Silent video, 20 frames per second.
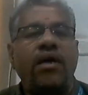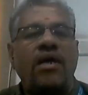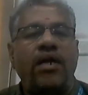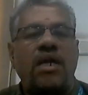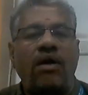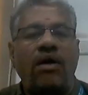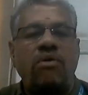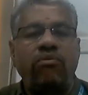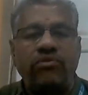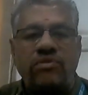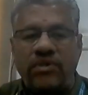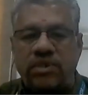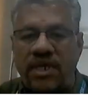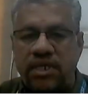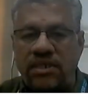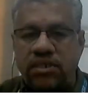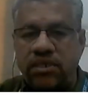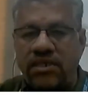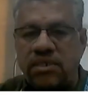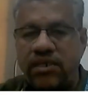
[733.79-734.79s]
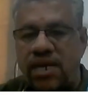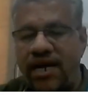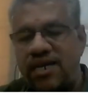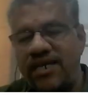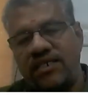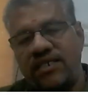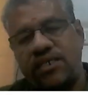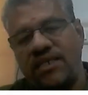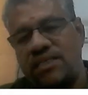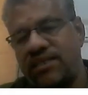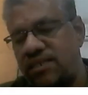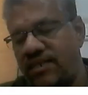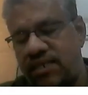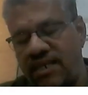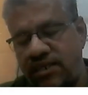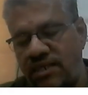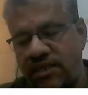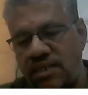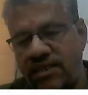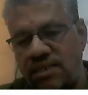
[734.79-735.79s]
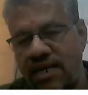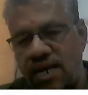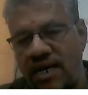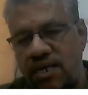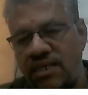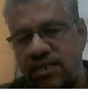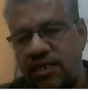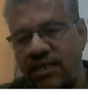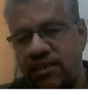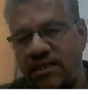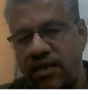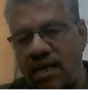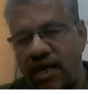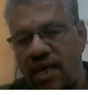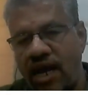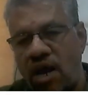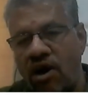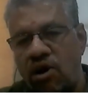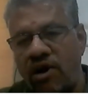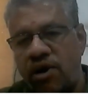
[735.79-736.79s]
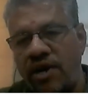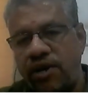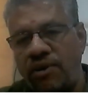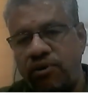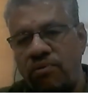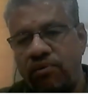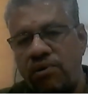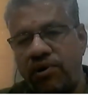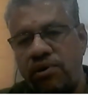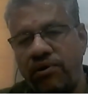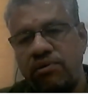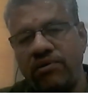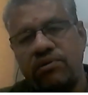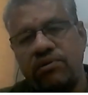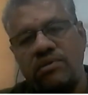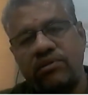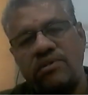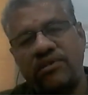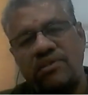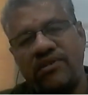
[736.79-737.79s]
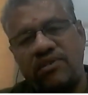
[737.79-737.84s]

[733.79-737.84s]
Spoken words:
Now, test statistics. Test statistics, I already told you.